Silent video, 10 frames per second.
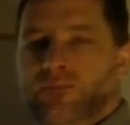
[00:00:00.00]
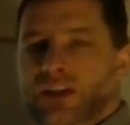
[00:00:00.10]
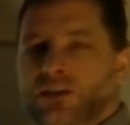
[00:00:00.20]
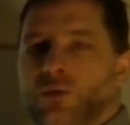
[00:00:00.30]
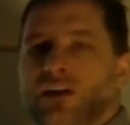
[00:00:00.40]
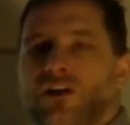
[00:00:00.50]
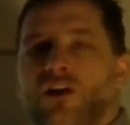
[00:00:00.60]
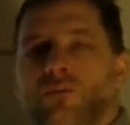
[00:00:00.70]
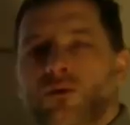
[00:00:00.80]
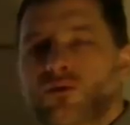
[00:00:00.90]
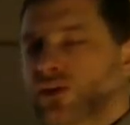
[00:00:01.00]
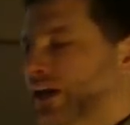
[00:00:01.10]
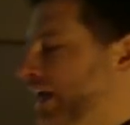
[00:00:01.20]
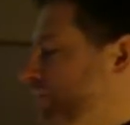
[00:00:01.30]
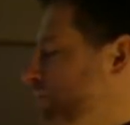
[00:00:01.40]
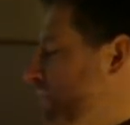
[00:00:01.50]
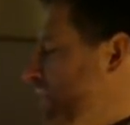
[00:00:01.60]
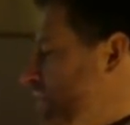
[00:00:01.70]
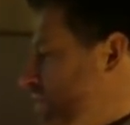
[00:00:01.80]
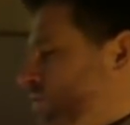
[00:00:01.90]
It's a rather long movie, 8
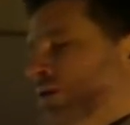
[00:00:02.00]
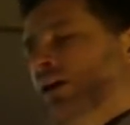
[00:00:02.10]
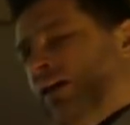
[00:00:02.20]
minutes, so